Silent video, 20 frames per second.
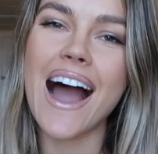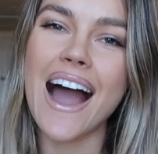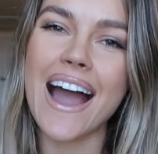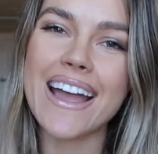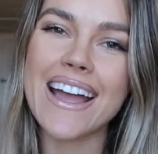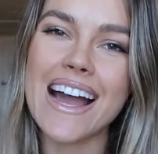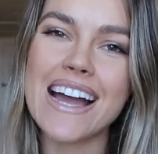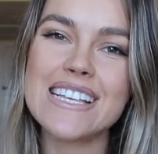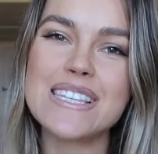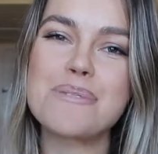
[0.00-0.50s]

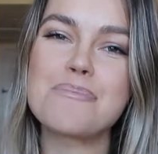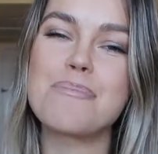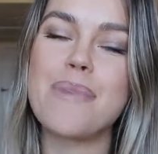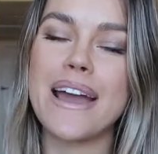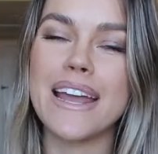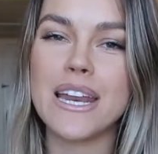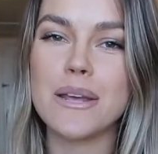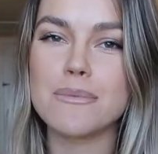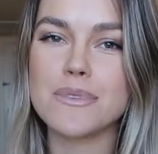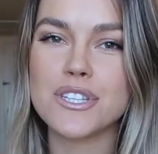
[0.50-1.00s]
Hi guys,
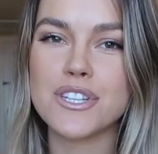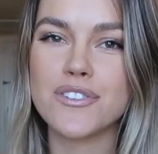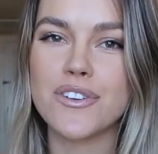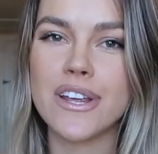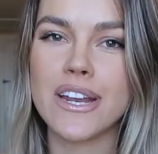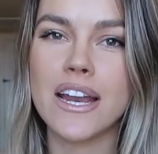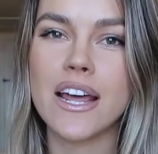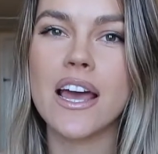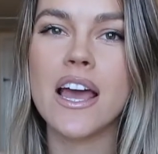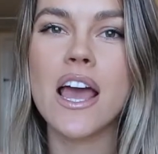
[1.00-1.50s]
my name is
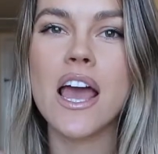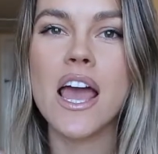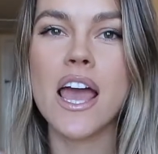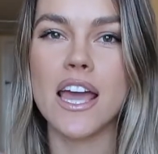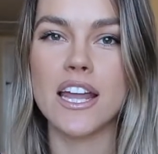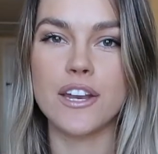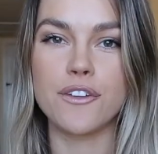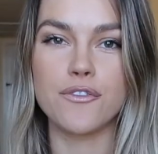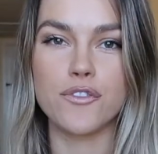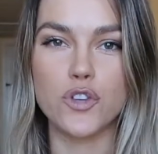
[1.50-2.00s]
Karina,
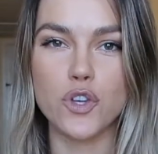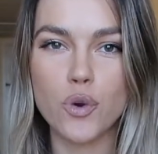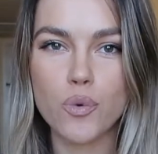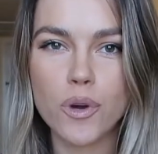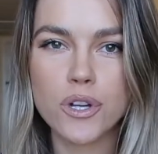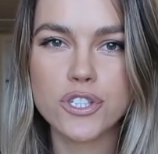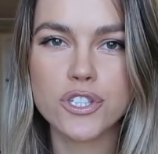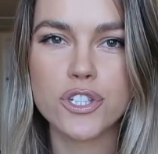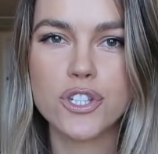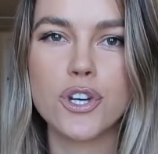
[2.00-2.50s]
and if you
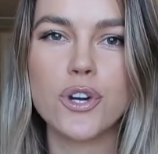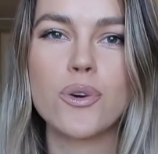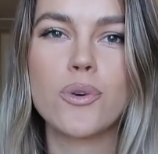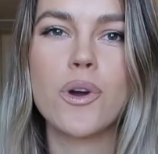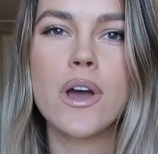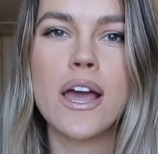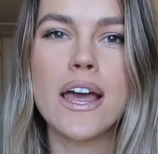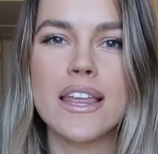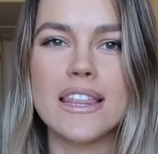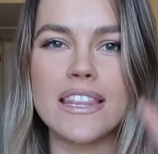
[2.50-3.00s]
want to
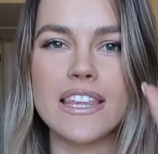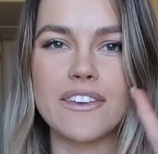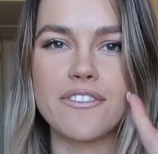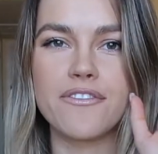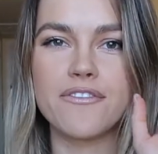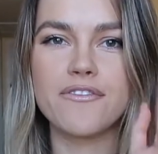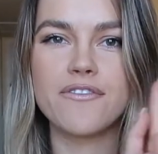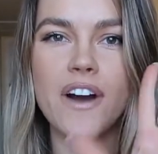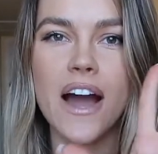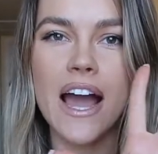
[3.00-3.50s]
know the
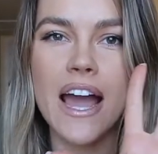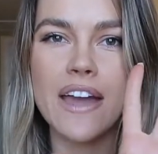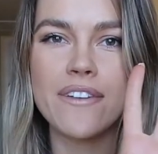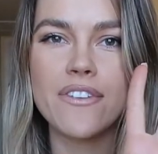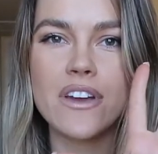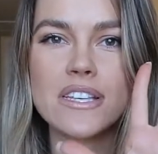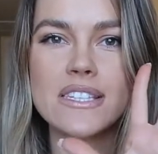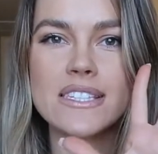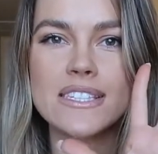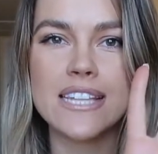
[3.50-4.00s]

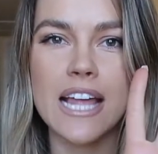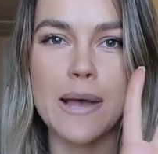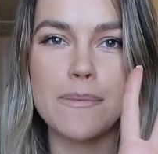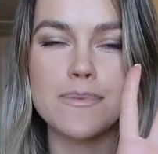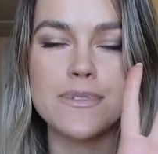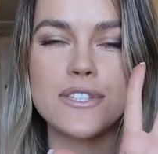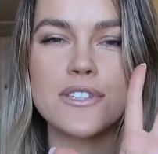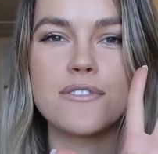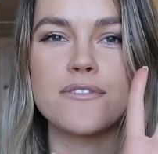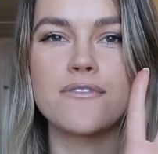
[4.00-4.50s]
5
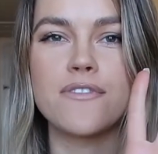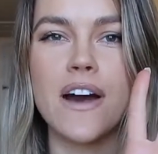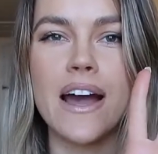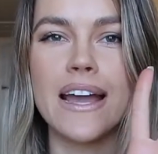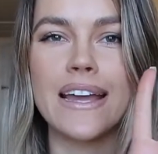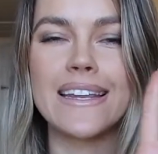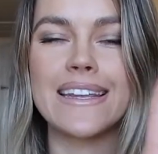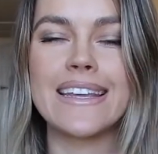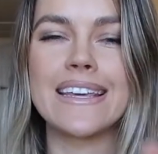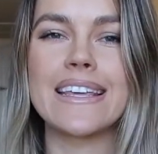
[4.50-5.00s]
steps to
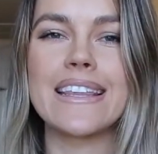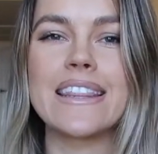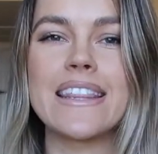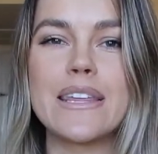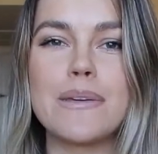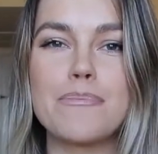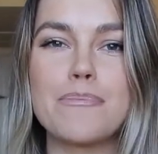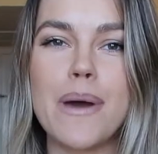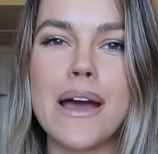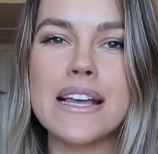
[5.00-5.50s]
finding
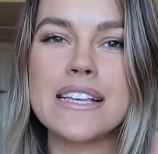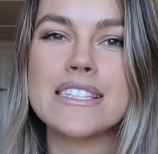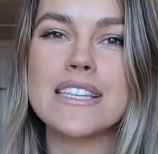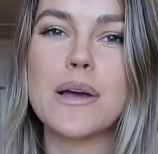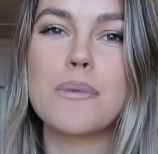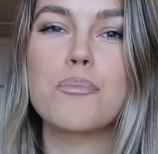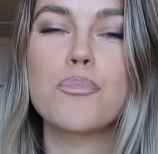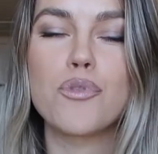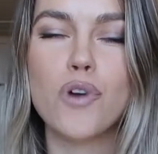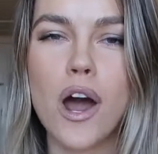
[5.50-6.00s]
the best
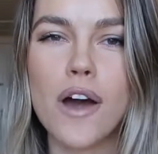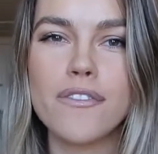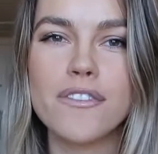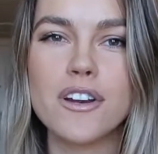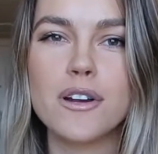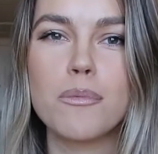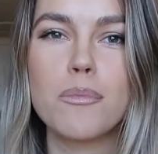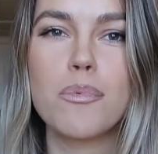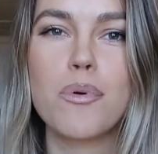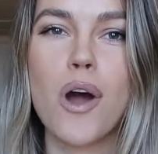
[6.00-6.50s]

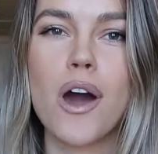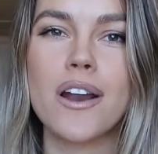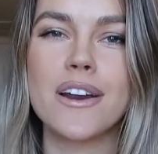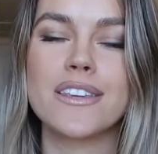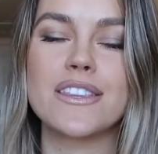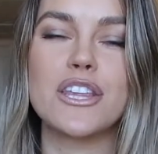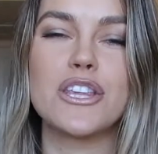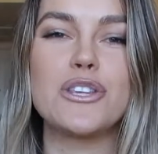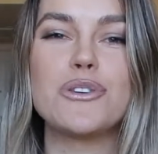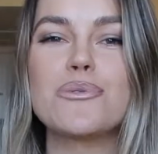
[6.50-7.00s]
profitable
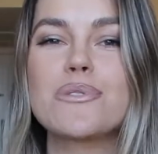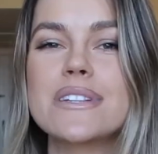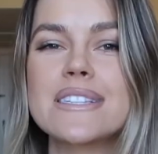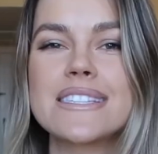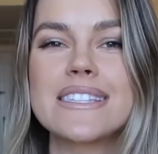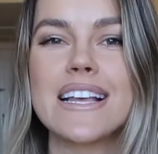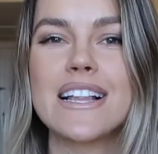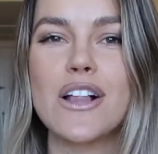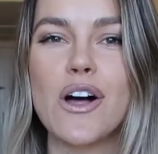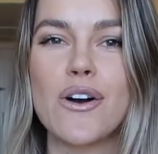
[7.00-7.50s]
product that you can
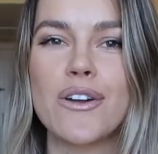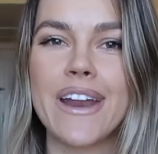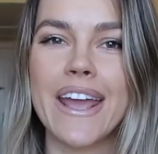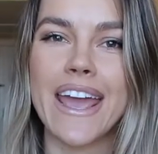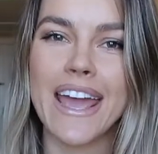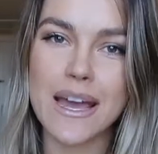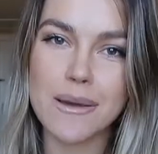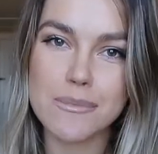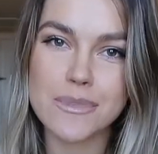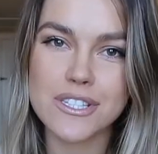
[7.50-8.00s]
sell on
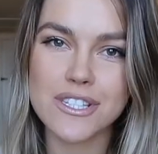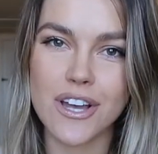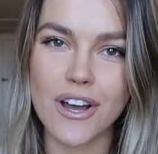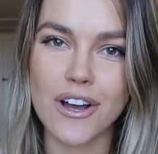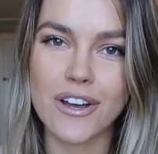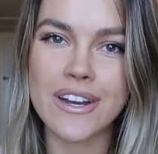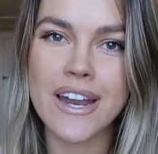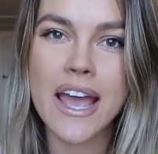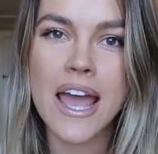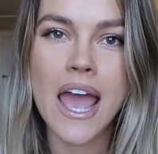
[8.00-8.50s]

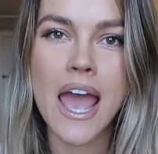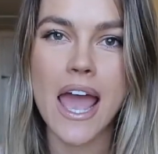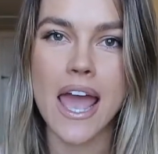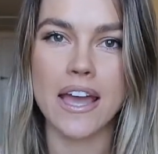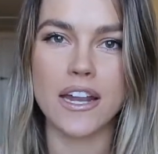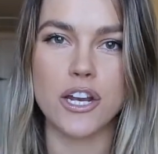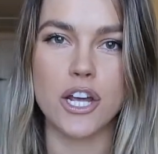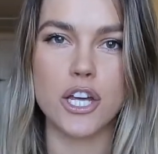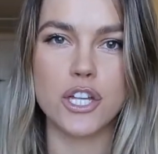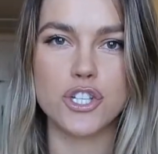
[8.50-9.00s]
Amazon
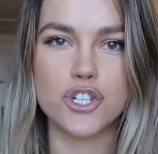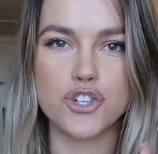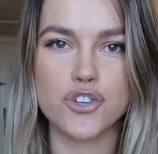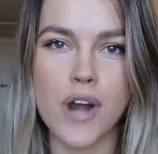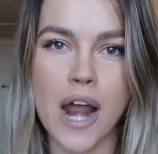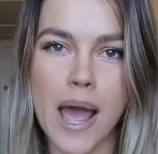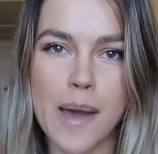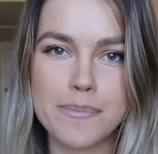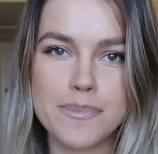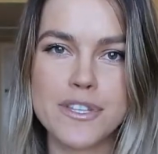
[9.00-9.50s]
and
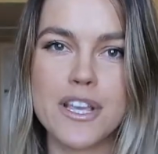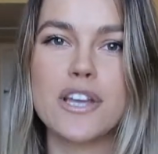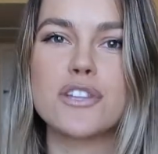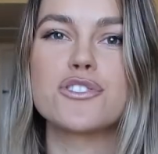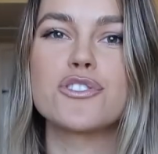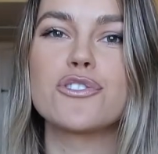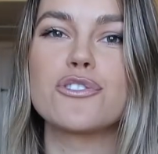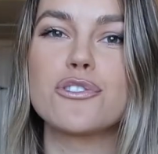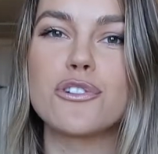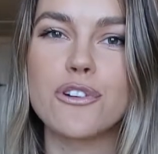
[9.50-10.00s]
traps
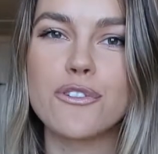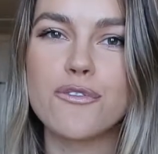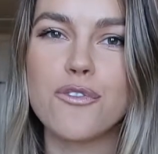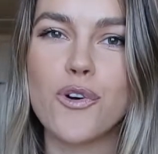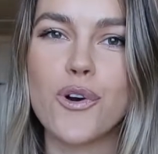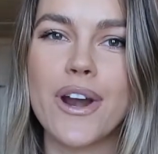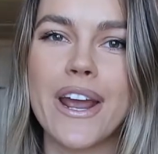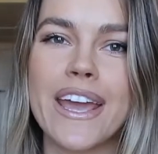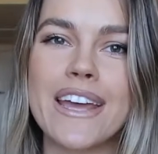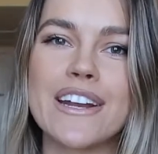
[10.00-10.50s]
to look
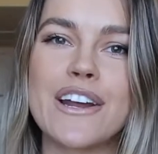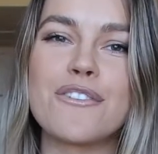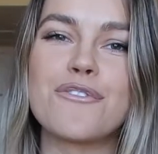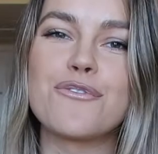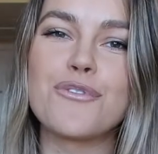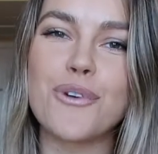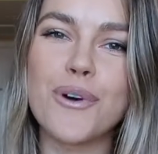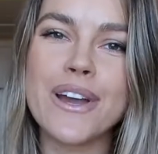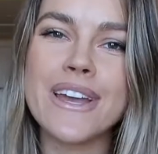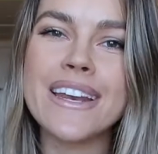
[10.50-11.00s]
for and
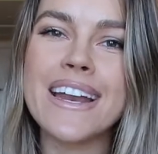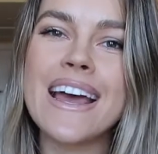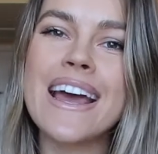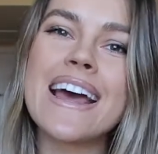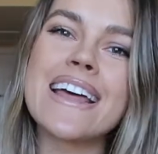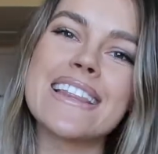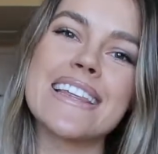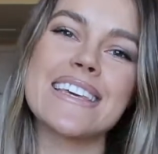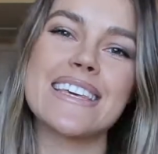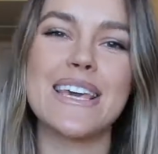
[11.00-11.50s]
avoid,
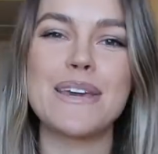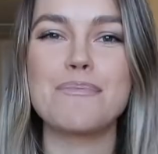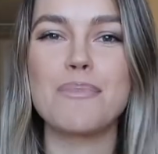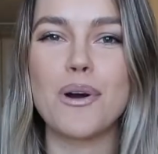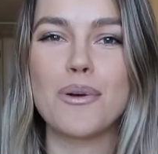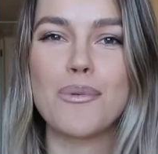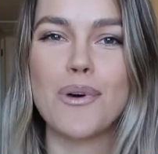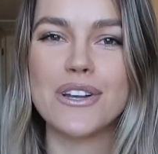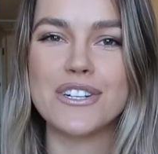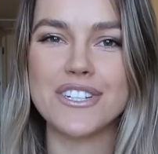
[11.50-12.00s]
then keep
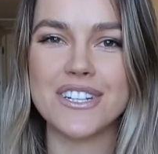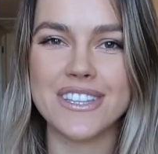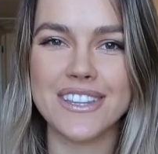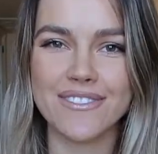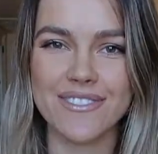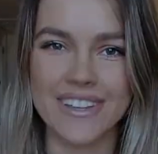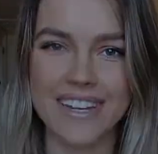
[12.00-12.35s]
on watching the